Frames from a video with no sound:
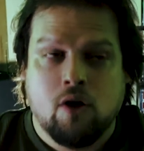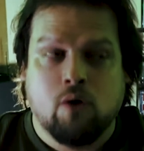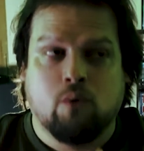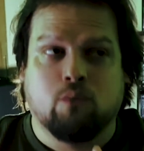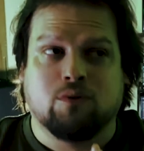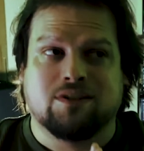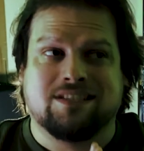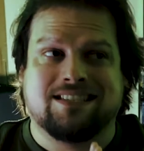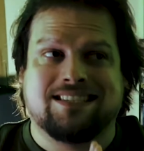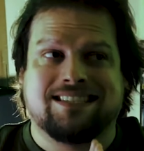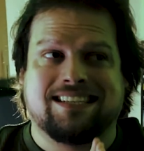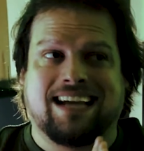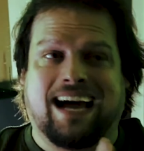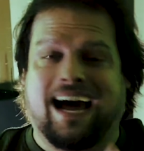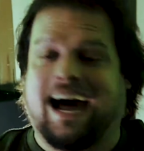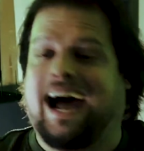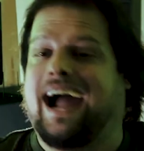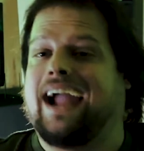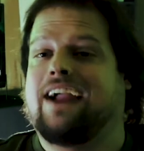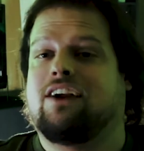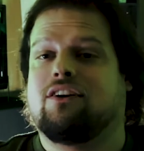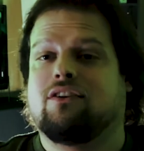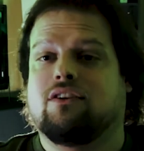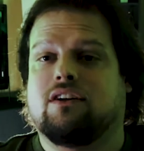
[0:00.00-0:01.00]
was
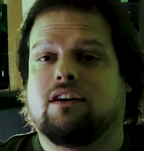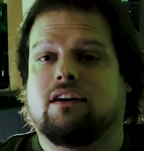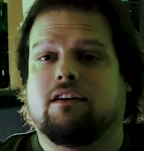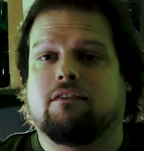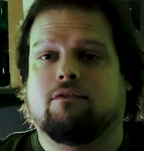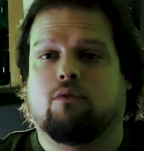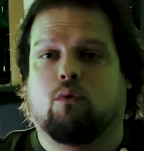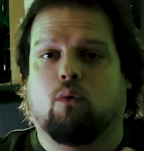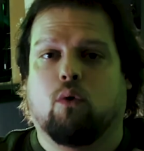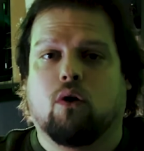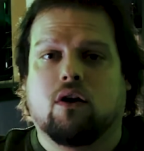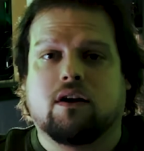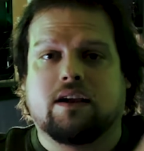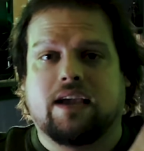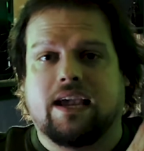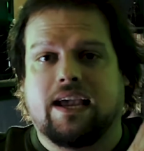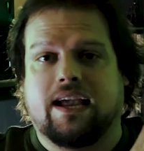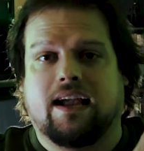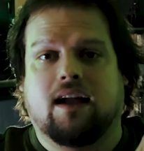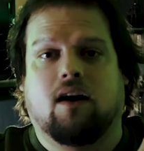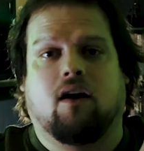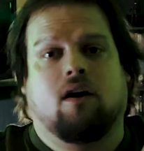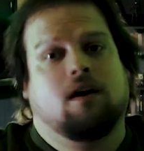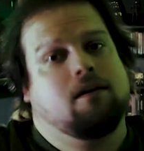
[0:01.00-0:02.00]
tired of
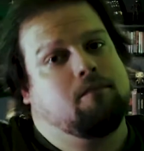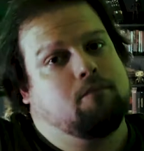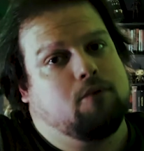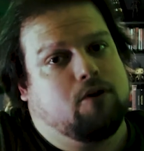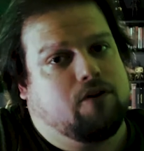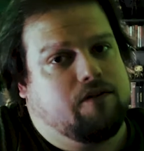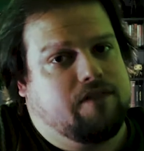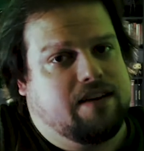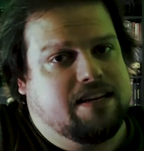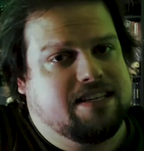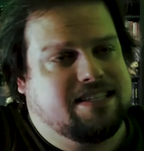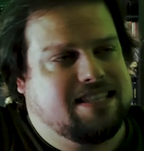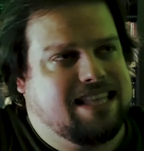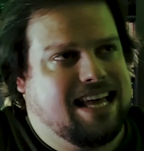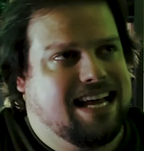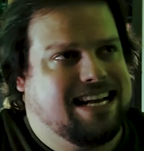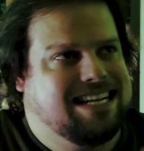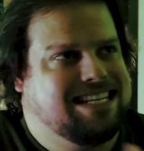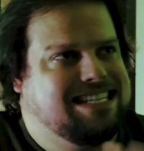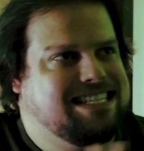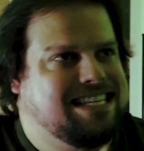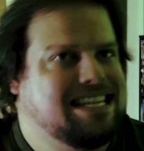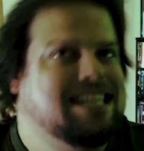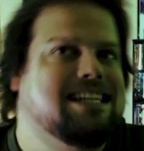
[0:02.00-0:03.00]
working on movies
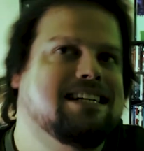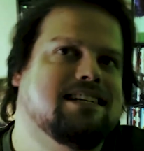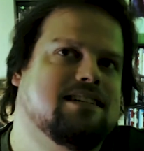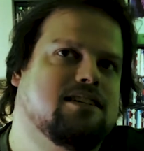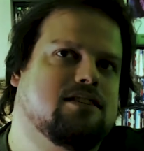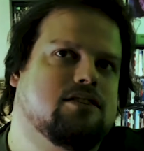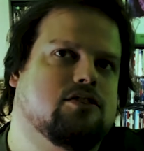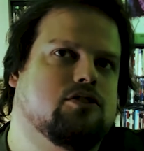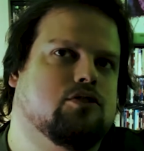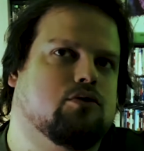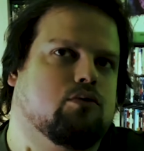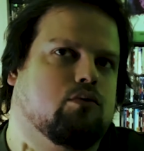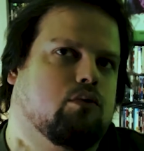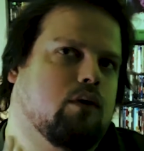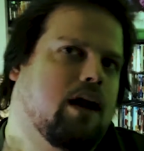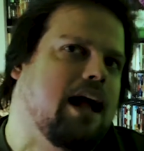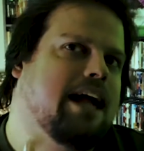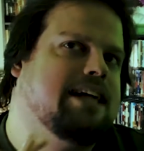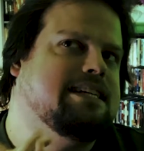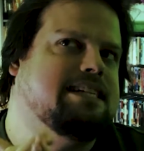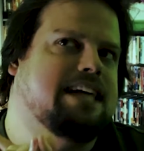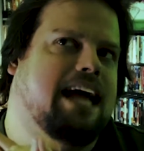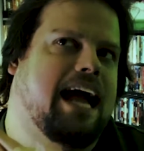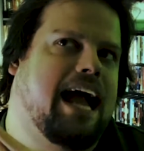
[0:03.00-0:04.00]
that didn't
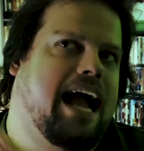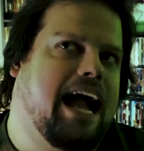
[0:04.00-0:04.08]
direct